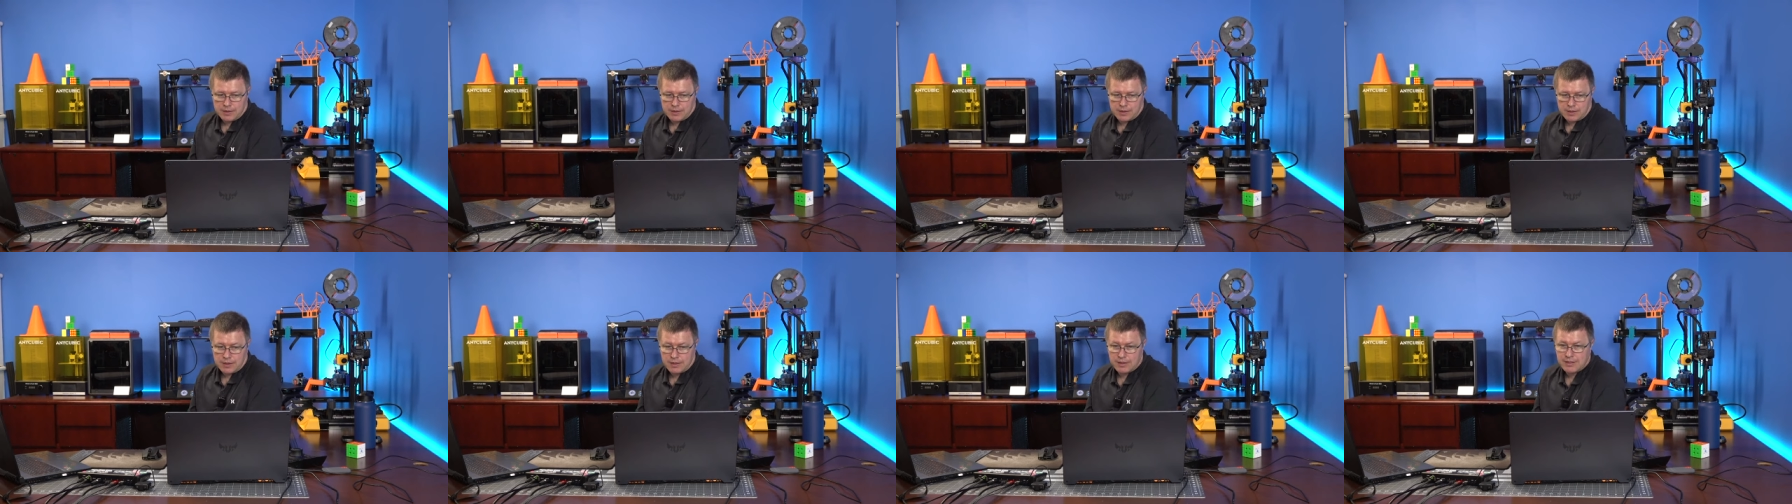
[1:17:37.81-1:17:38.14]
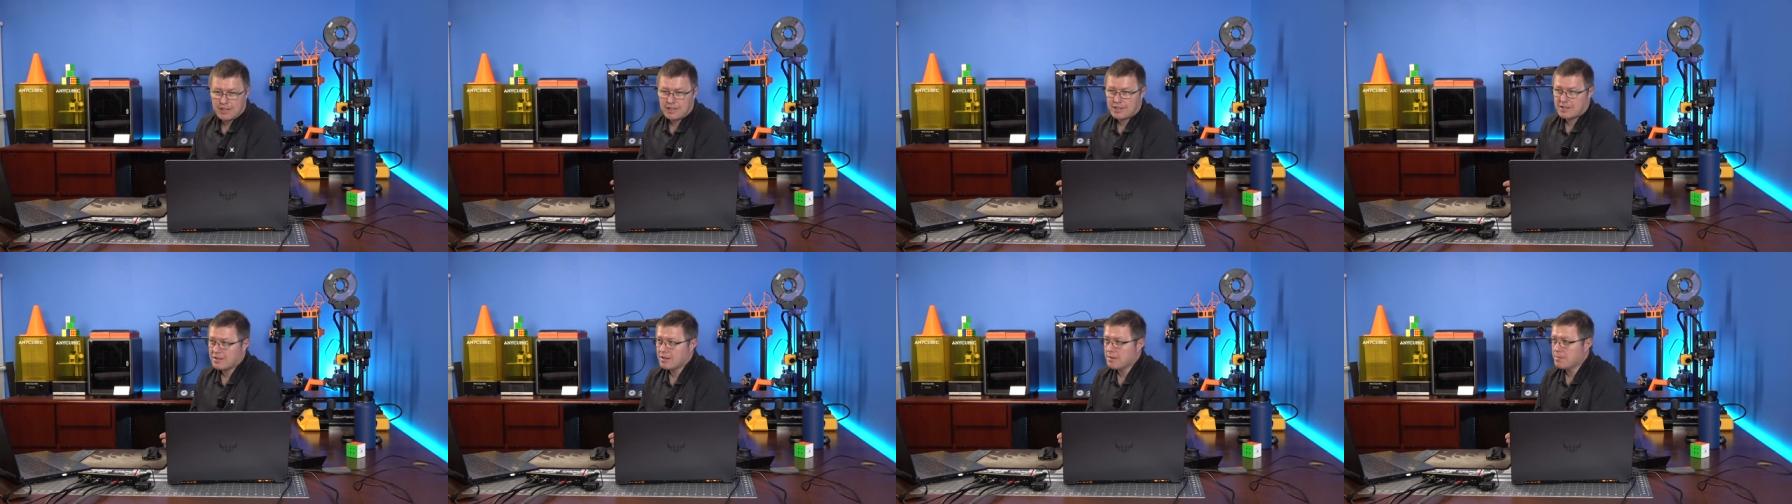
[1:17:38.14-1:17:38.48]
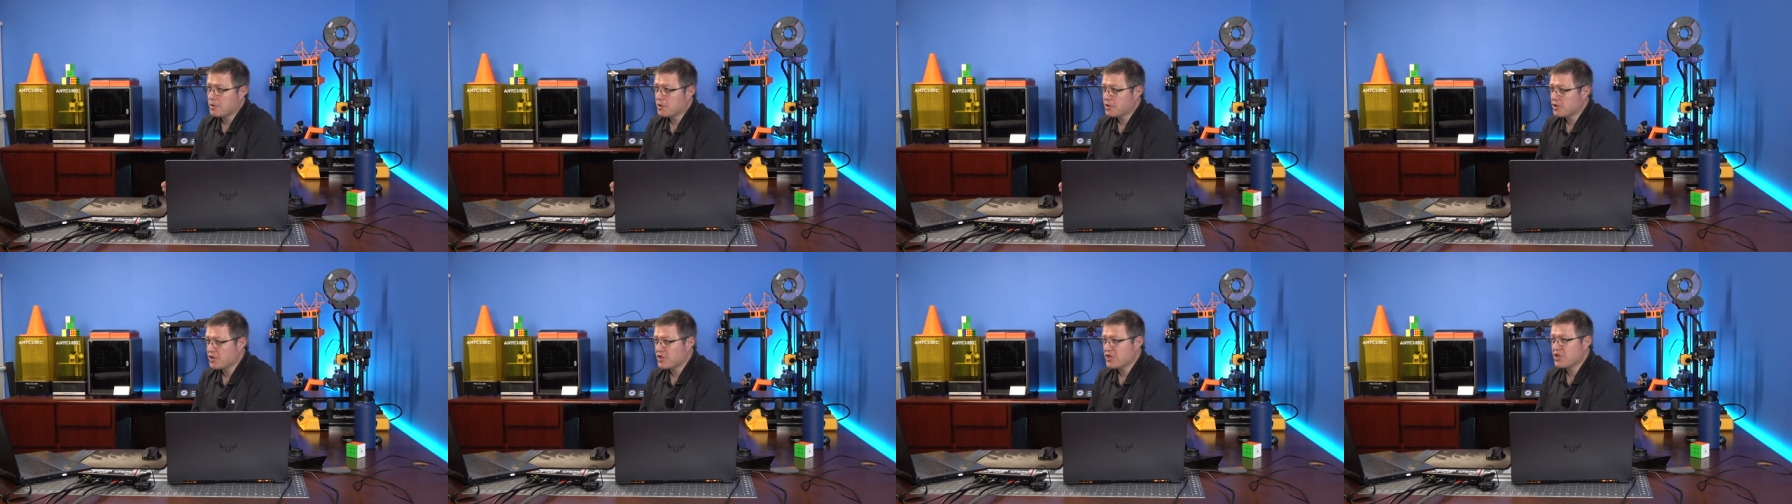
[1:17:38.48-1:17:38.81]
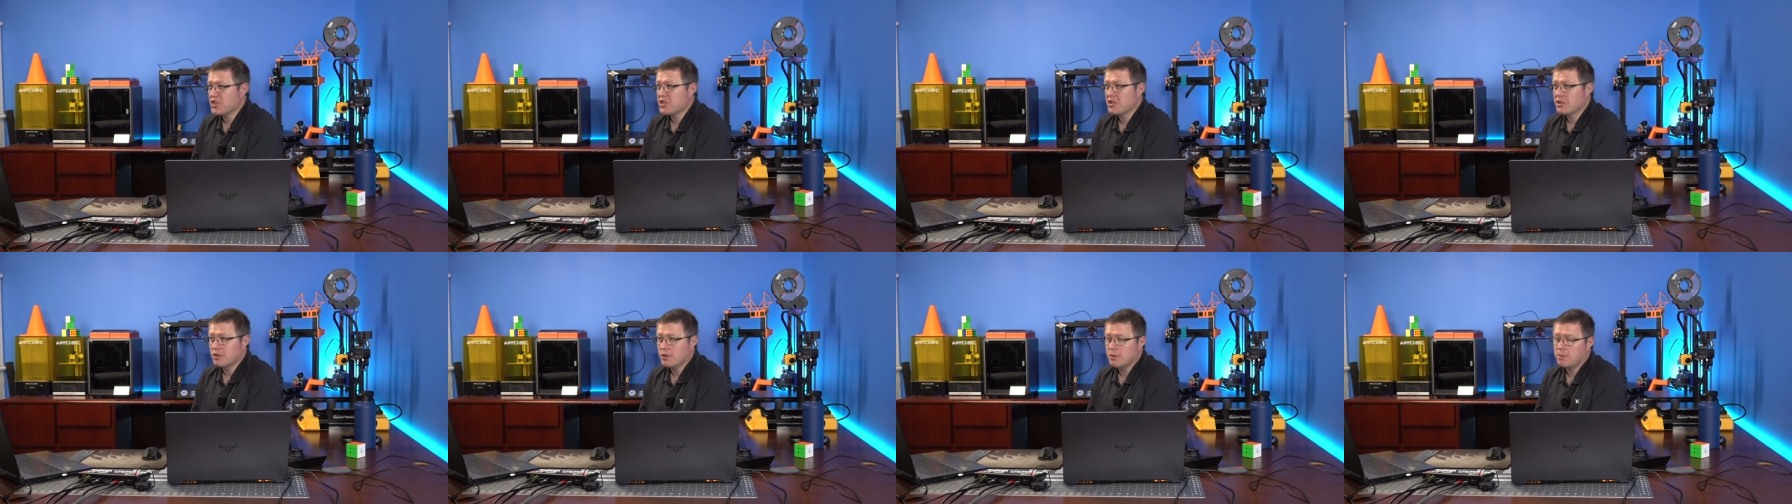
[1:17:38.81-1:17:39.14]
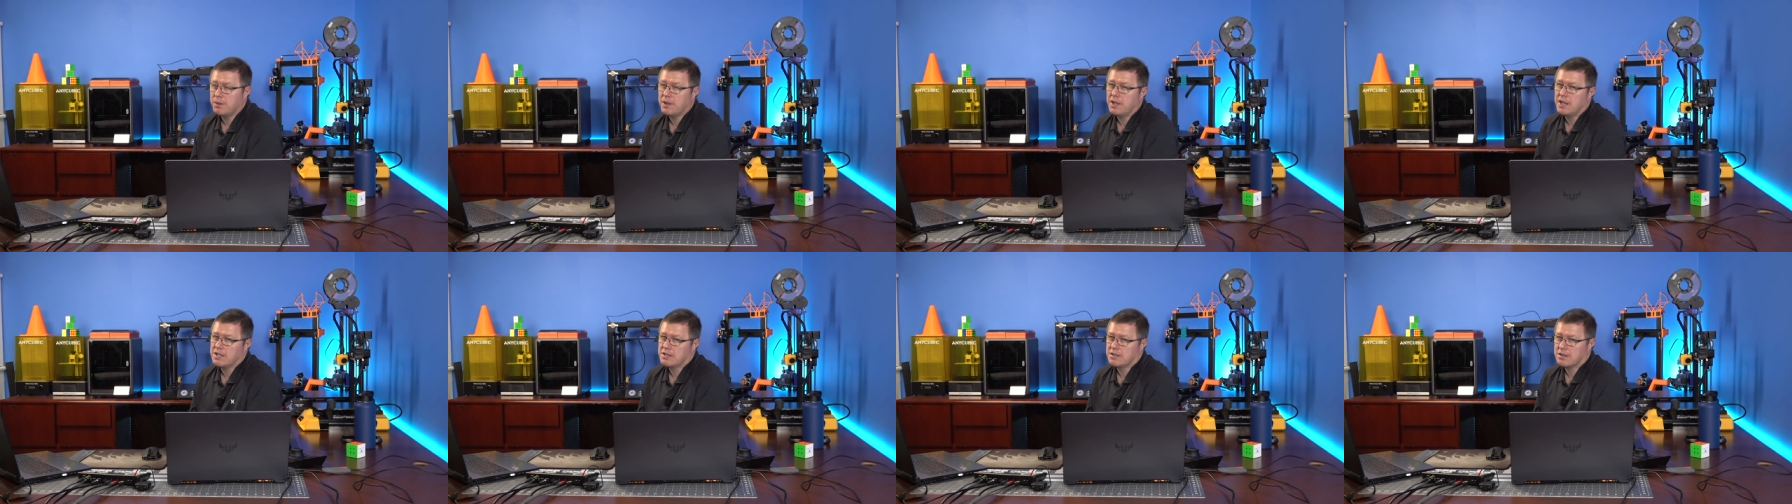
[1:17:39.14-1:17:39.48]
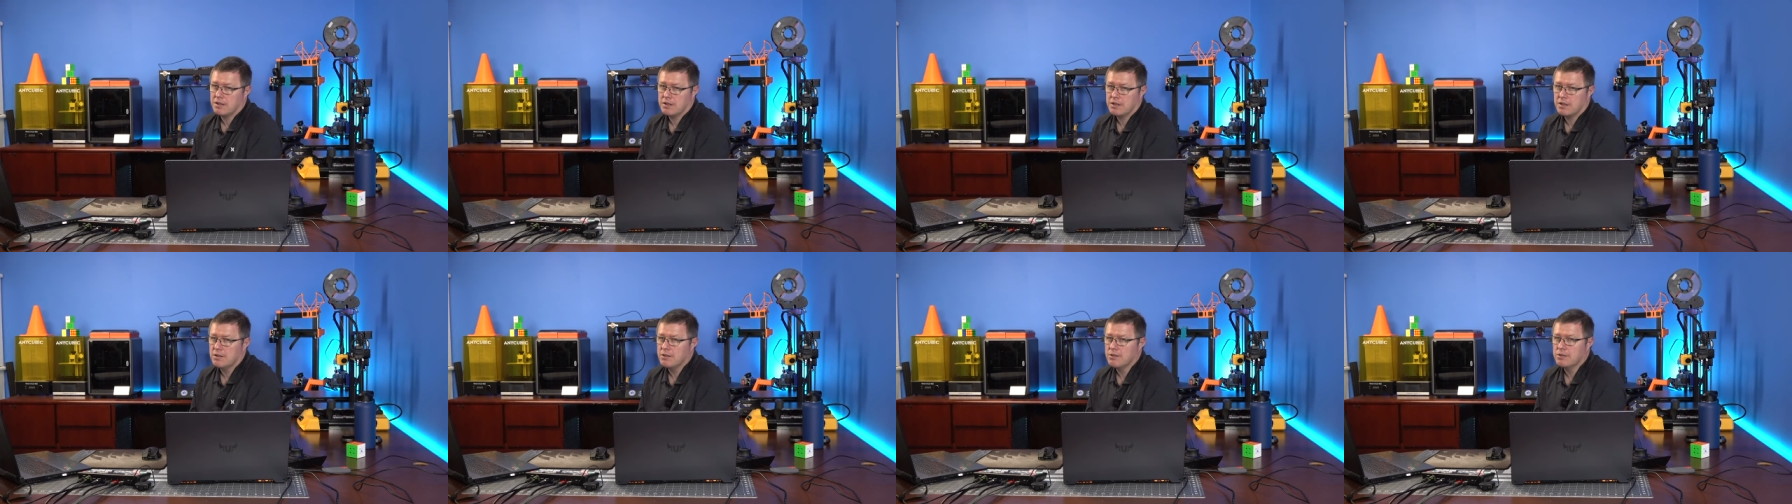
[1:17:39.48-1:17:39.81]
Because this is the most chill place
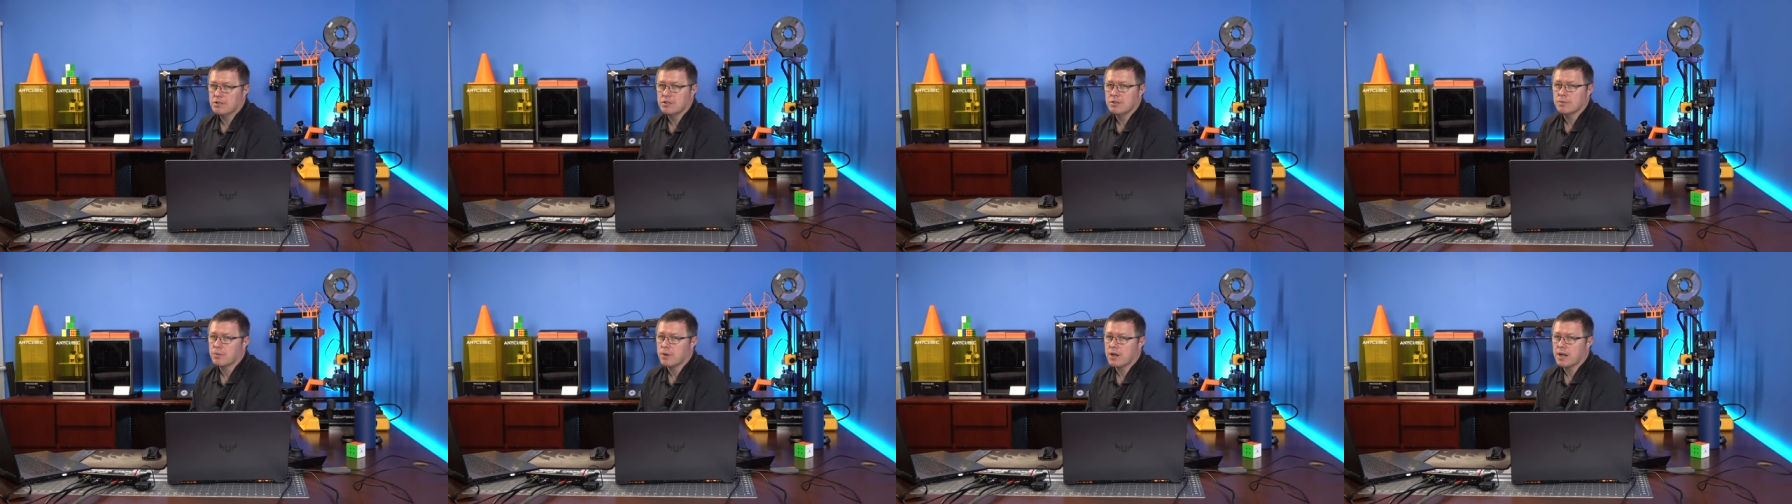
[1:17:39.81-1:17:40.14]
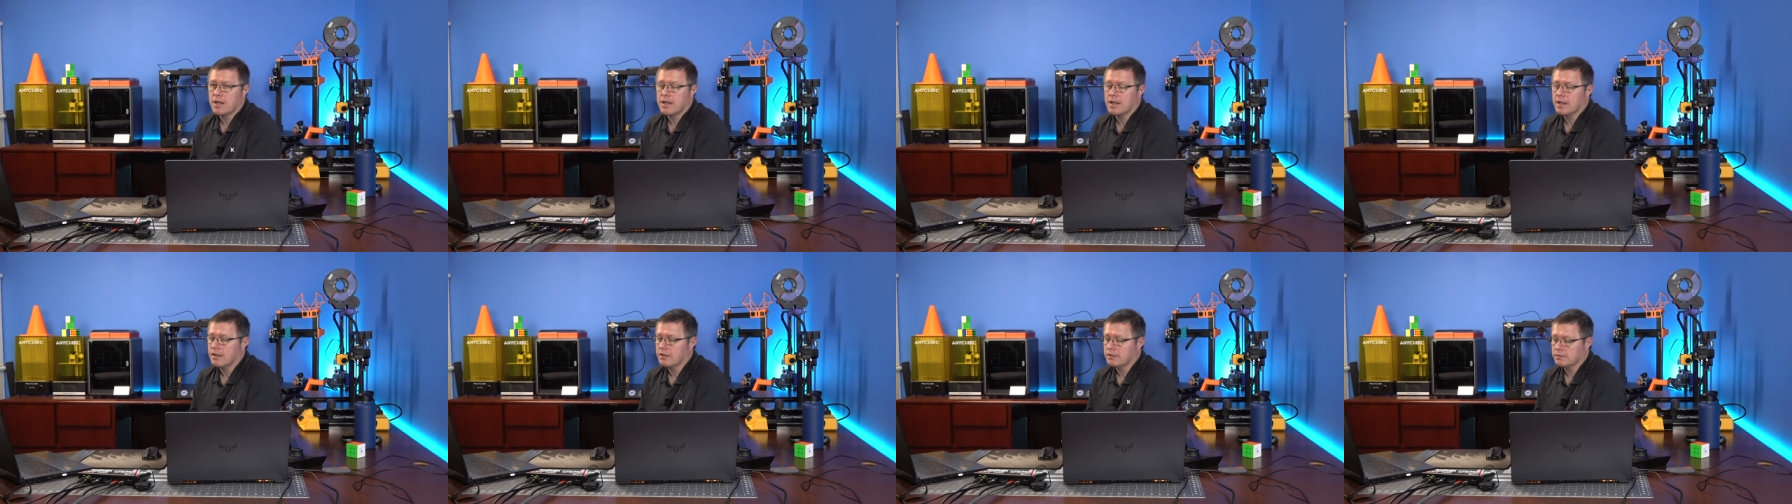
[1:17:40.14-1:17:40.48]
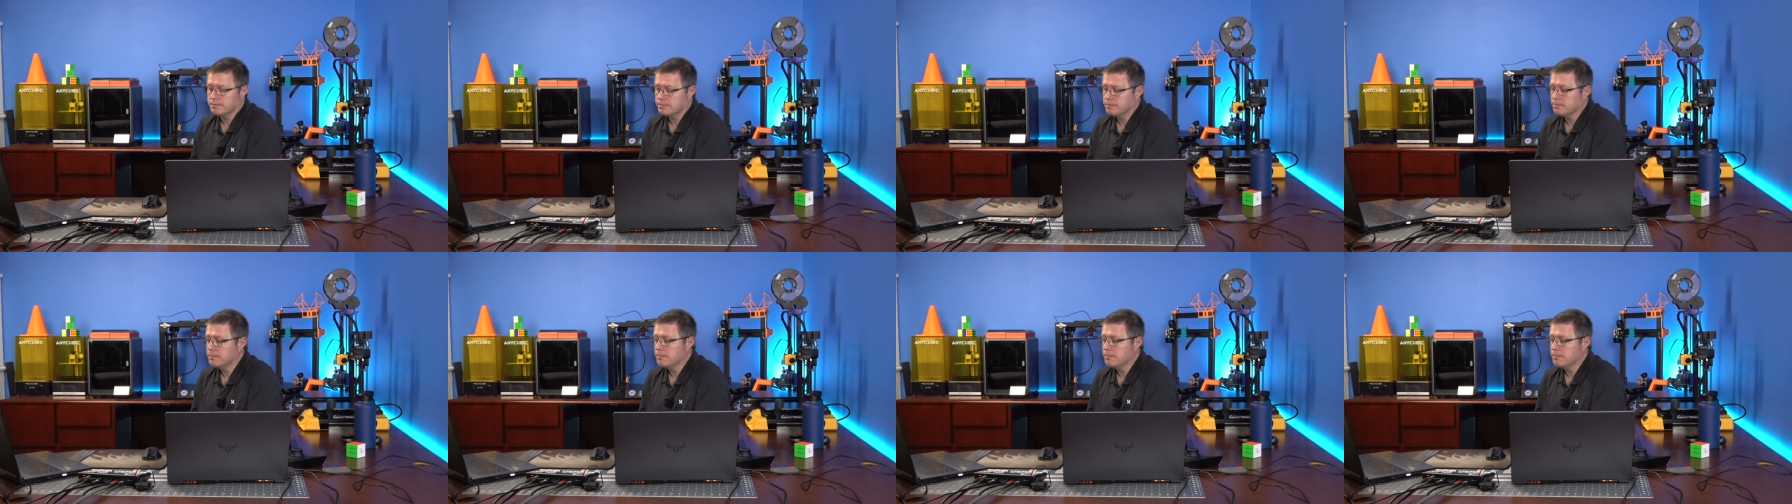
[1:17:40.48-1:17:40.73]
on YouTube right now.